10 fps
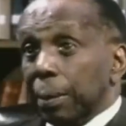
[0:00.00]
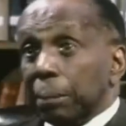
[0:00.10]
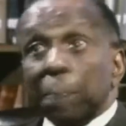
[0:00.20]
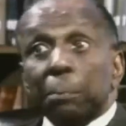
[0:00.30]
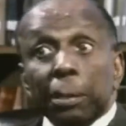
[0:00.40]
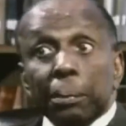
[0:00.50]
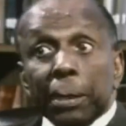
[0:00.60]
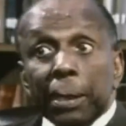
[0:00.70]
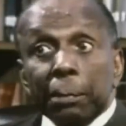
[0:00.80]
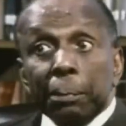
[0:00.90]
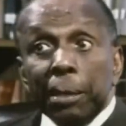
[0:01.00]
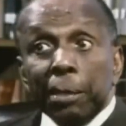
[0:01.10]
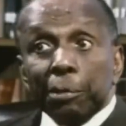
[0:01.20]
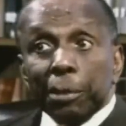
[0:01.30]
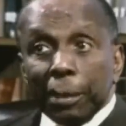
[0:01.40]
my mother became the
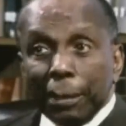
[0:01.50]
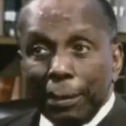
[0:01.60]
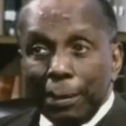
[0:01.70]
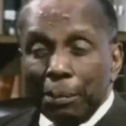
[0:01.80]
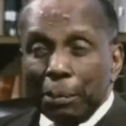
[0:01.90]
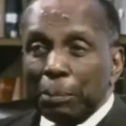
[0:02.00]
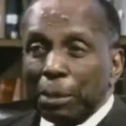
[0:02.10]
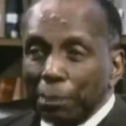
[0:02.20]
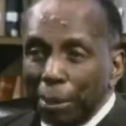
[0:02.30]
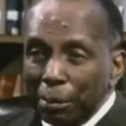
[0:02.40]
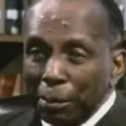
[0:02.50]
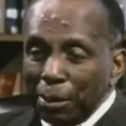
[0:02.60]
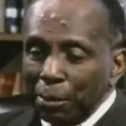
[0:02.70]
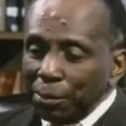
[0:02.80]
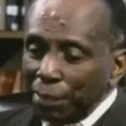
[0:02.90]
breadwinner. But my
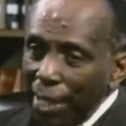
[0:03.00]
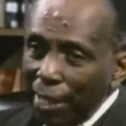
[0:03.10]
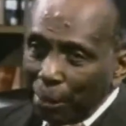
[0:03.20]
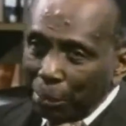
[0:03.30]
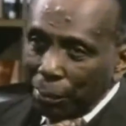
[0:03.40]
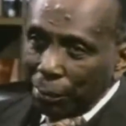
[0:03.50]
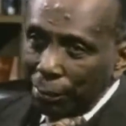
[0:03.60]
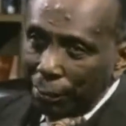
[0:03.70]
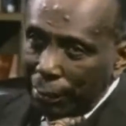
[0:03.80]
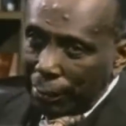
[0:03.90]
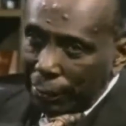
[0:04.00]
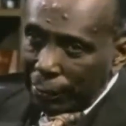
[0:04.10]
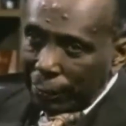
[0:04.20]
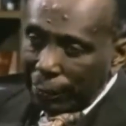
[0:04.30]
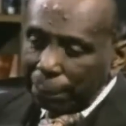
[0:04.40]
grandmother was the anchor person who held
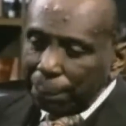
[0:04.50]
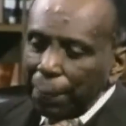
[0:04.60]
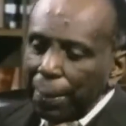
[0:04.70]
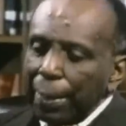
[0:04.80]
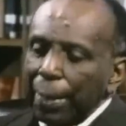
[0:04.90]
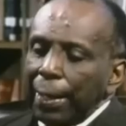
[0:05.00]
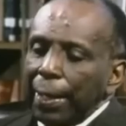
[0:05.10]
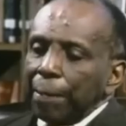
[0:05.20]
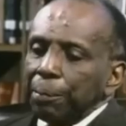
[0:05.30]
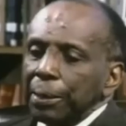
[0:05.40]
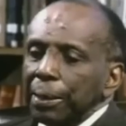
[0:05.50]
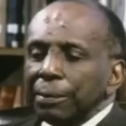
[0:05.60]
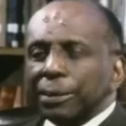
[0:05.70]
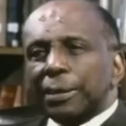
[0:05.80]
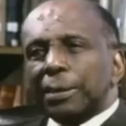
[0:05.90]
us. And
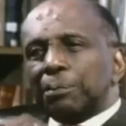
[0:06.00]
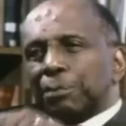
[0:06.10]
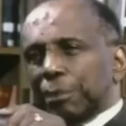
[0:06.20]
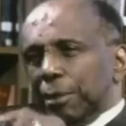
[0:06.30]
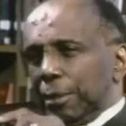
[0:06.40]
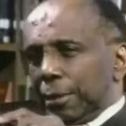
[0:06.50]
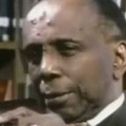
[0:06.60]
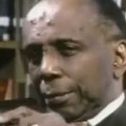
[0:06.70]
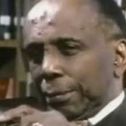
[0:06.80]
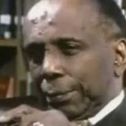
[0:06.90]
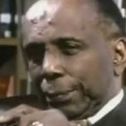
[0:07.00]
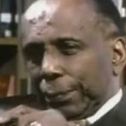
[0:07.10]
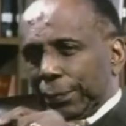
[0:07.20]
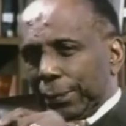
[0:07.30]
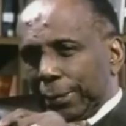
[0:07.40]
whenever she observed
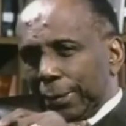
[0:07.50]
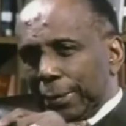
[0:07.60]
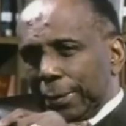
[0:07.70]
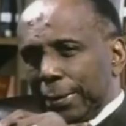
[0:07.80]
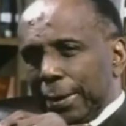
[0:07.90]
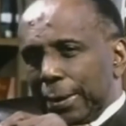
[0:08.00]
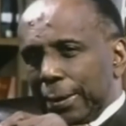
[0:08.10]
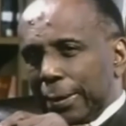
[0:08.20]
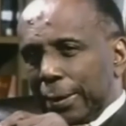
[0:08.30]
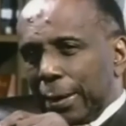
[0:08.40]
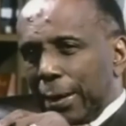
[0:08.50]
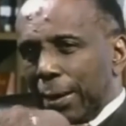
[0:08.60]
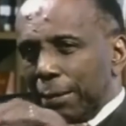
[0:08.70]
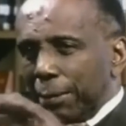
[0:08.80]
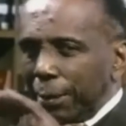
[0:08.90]
that
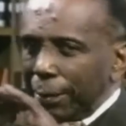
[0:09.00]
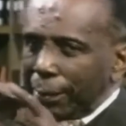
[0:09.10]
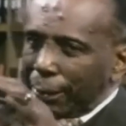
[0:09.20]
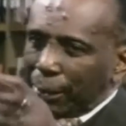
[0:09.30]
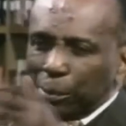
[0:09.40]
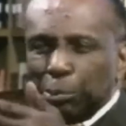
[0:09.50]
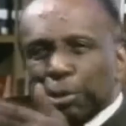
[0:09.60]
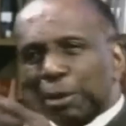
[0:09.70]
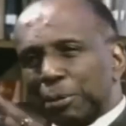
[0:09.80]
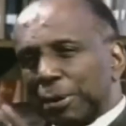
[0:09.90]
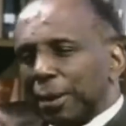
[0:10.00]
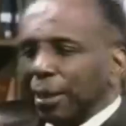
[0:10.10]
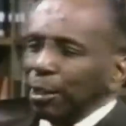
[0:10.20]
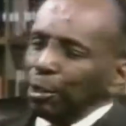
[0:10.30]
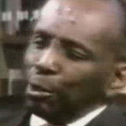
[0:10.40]
the water was
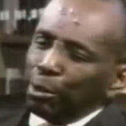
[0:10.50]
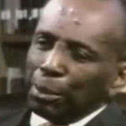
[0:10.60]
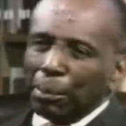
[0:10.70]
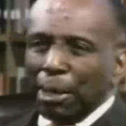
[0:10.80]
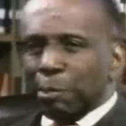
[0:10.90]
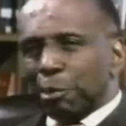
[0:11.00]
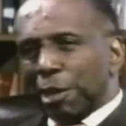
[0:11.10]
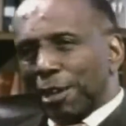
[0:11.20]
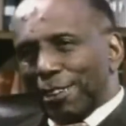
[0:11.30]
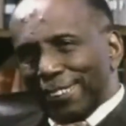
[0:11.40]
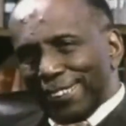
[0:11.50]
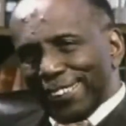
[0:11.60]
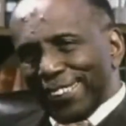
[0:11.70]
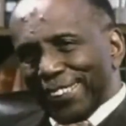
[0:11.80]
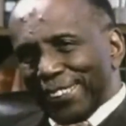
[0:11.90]
getting low in my well,
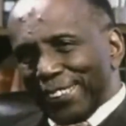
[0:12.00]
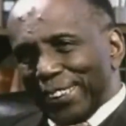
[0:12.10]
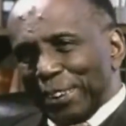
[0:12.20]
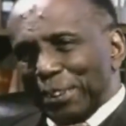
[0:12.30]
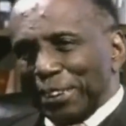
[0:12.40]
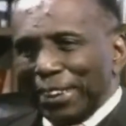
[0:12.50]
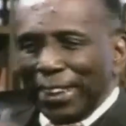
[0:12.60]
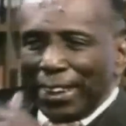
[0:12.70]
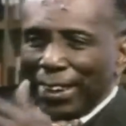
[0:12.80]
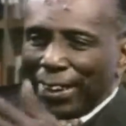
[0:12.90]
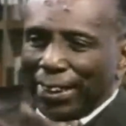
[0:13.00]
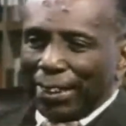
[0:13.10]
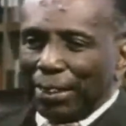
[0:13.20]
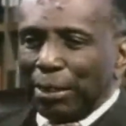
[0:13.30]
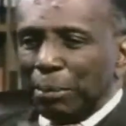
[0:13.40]
you know,
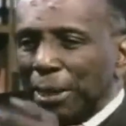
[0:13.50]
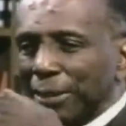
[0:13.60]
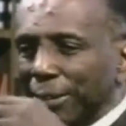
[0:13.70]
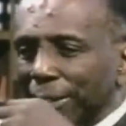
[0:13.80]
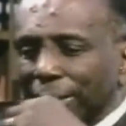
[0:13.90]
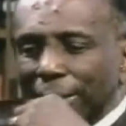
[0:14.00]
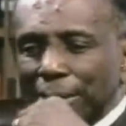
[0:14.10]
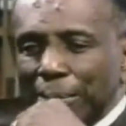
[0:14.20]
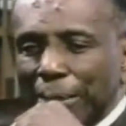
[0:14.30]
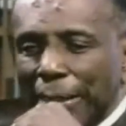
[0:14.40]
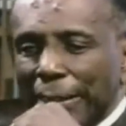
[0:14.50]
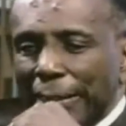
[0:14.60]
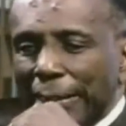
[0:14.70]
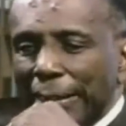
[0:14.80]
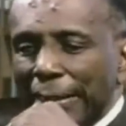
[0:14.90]
or my sister's
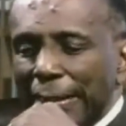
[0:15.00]
well,